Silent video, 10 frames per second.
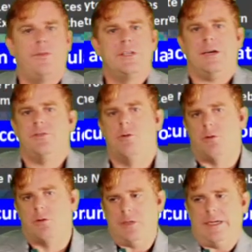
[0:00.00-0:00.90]
the death
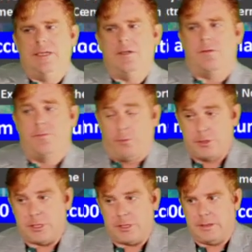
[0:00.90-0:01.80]
toll in,
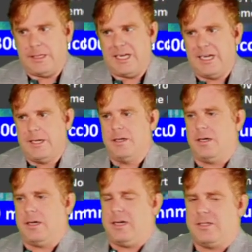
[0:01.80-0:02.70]
unfortunately, in uh,